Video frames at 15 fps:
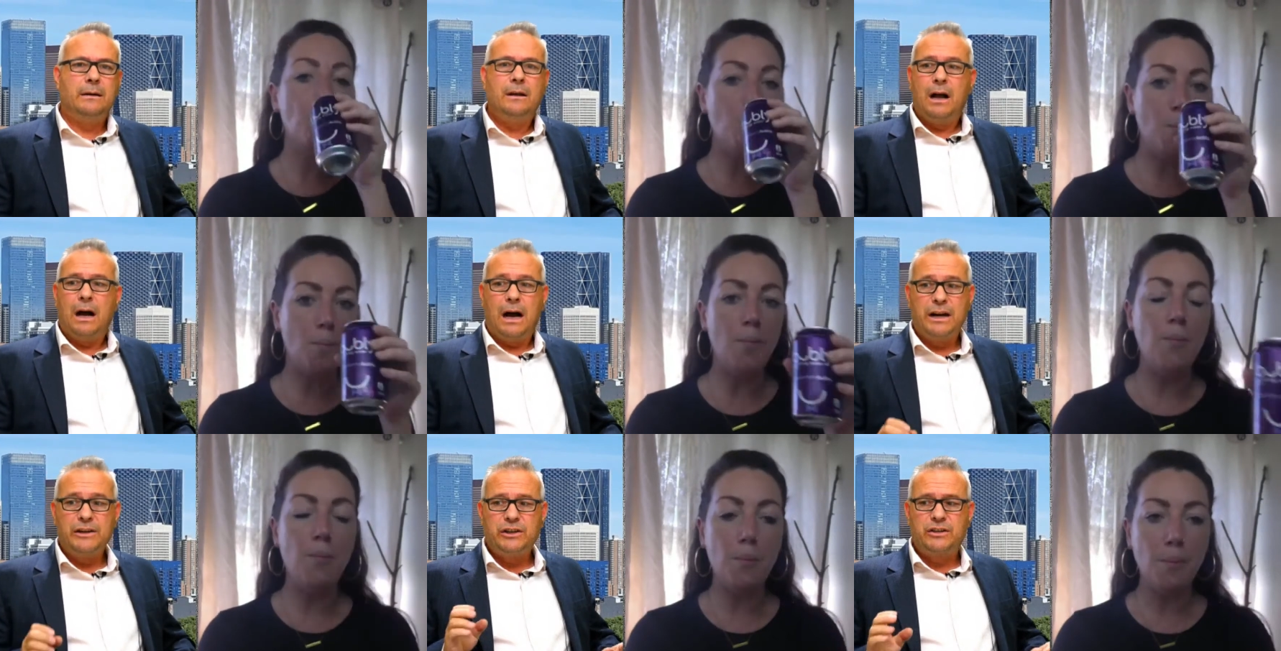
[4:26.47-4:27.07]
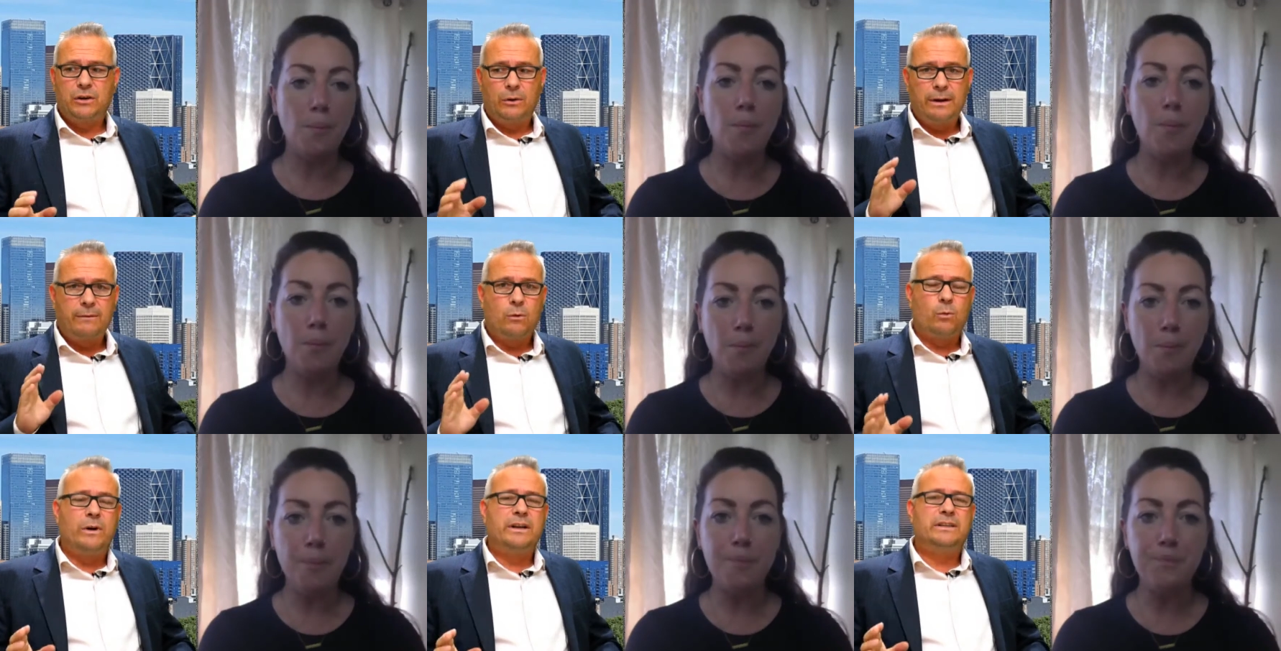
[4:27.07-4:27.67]
Speaker 1: I just don't ever want to
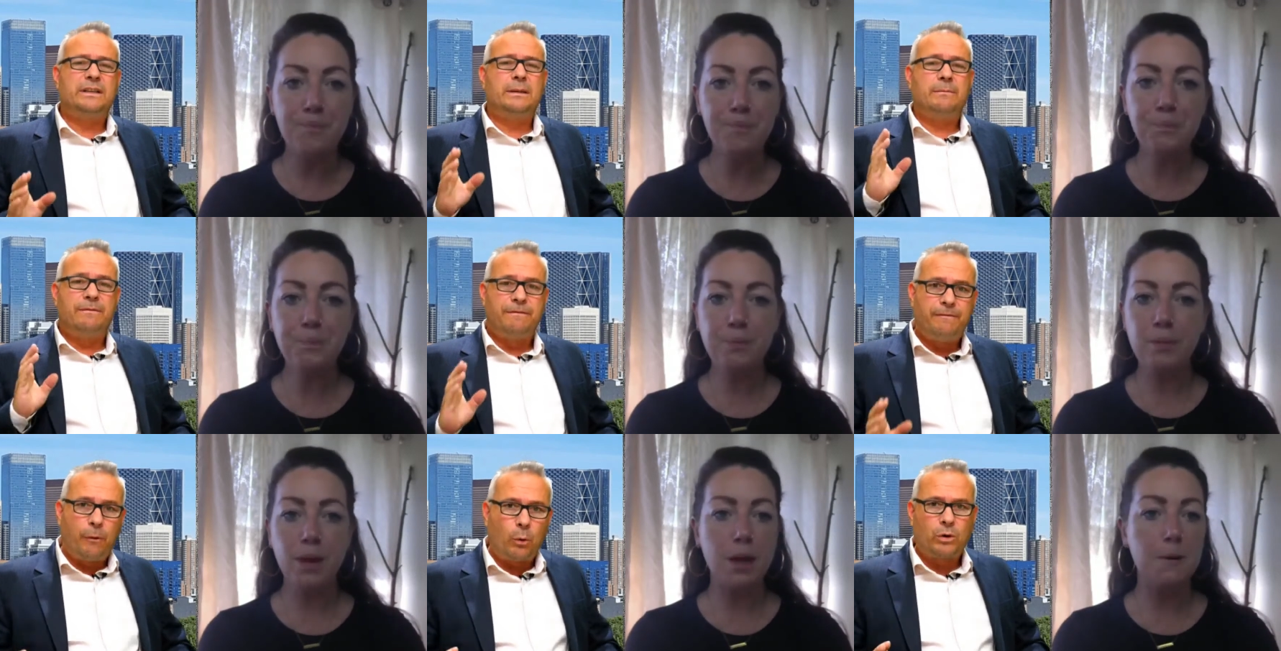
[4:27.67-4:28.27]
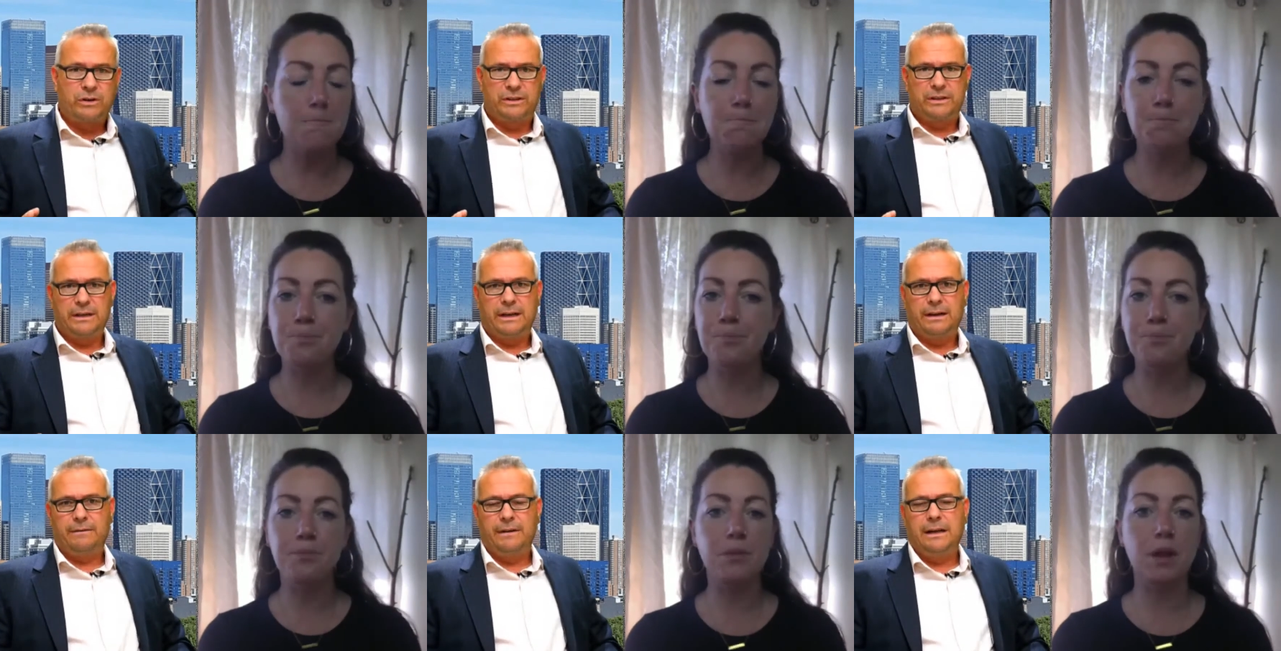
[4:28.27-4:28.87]
see them forced to get
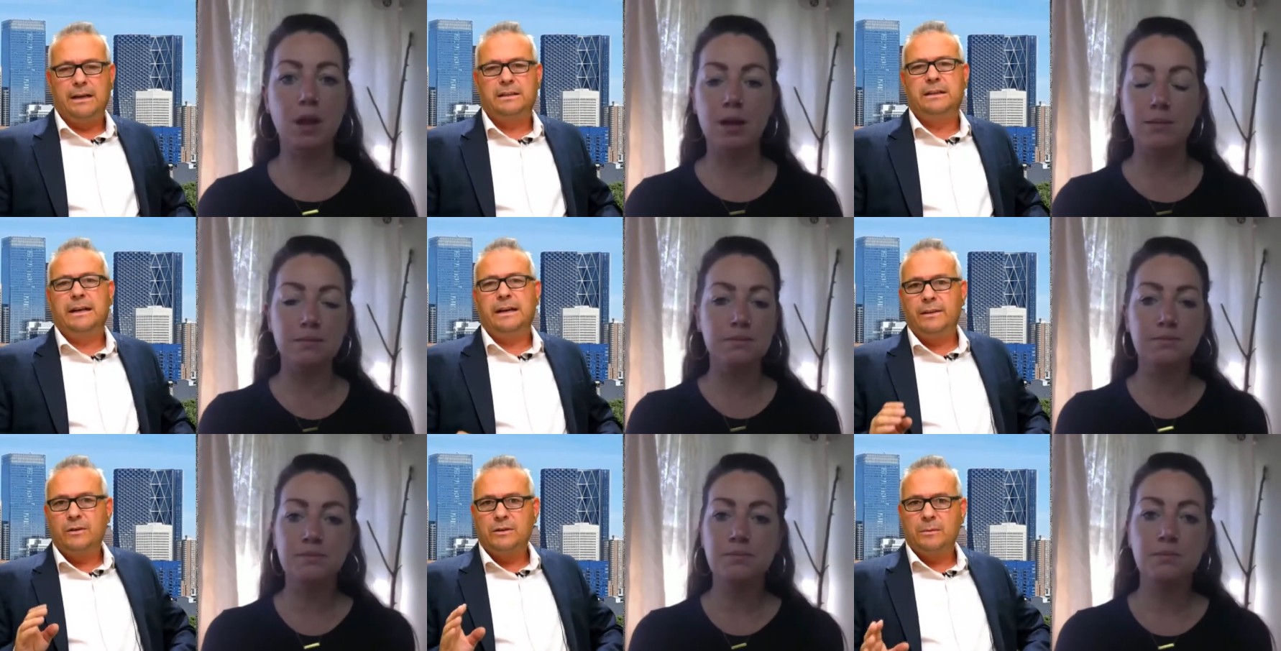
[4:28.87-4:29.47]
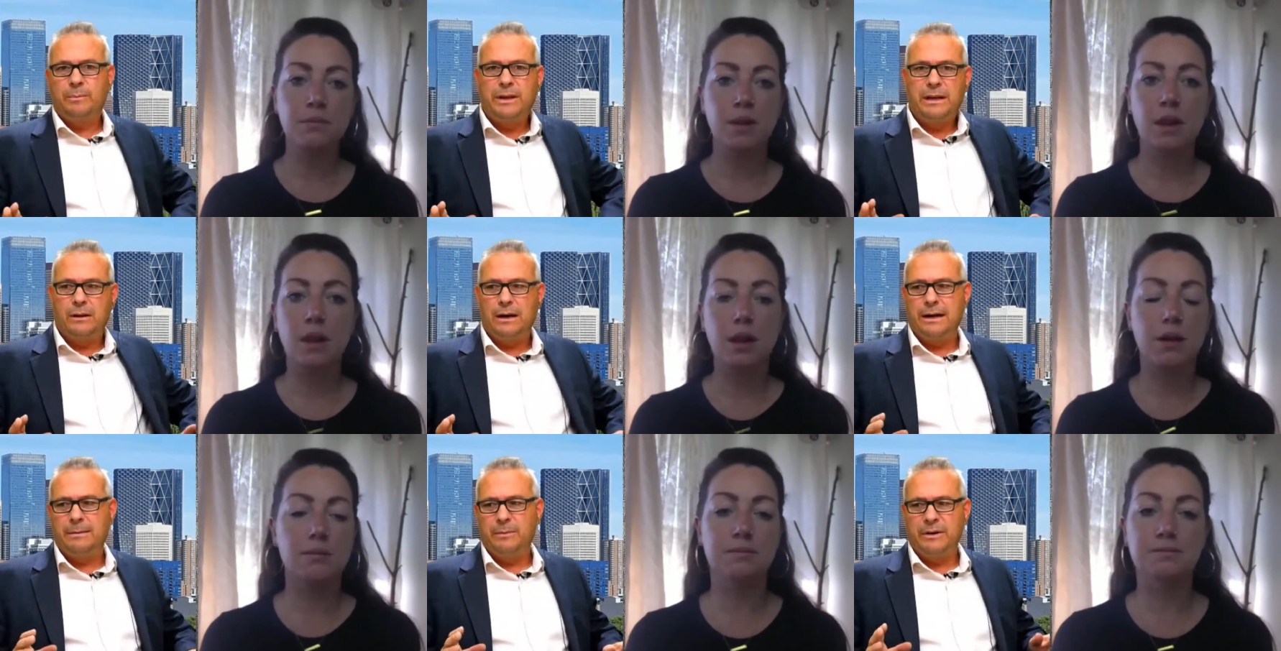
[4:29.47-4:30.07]
vaccinated. There's a big line,
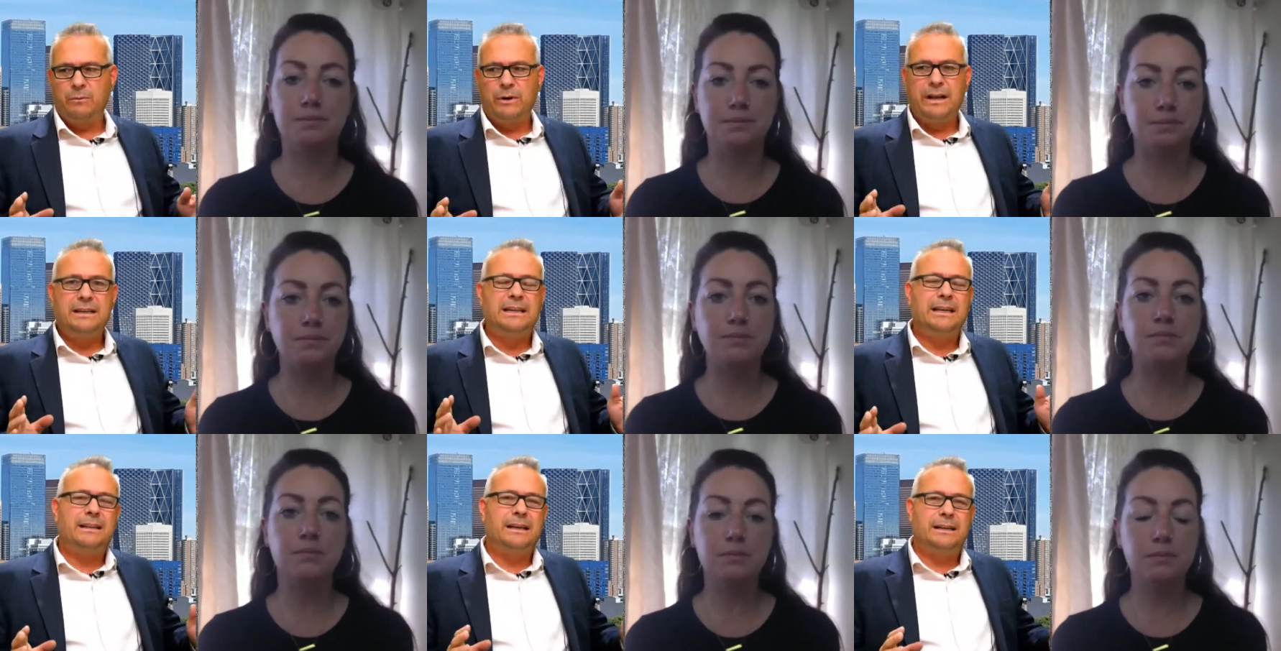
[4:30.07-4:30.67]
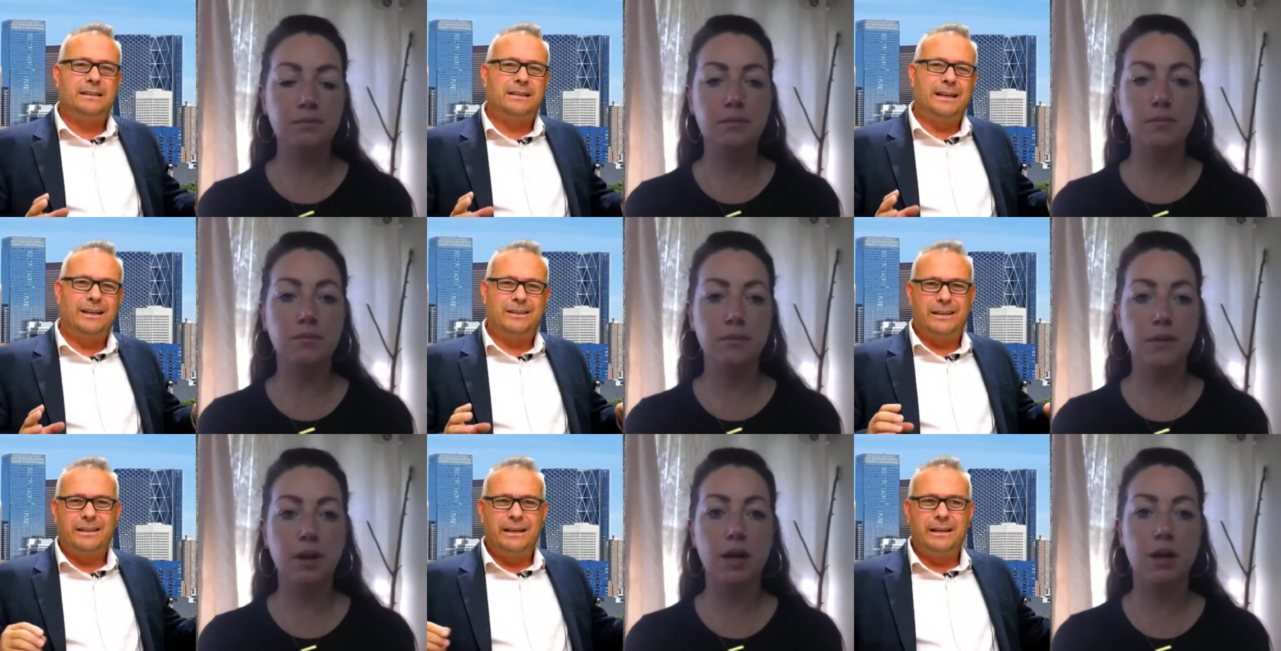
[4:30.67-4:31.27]
but when I take that stance, I tend
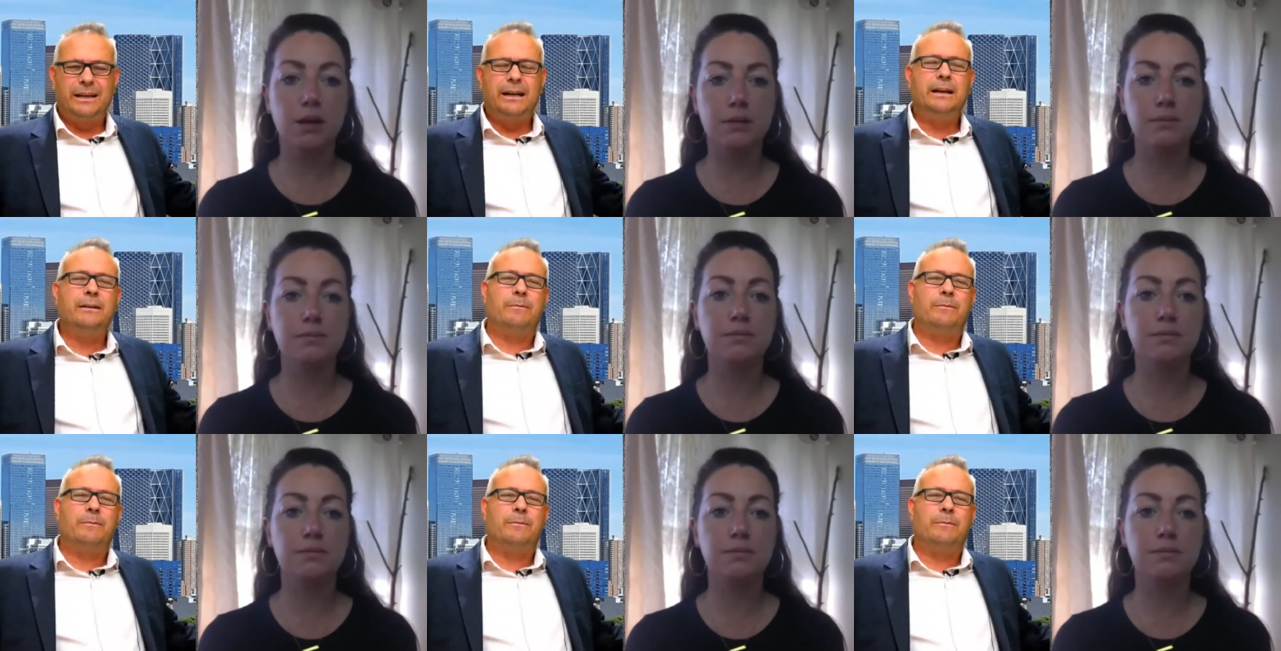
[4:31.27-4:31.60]
to get it from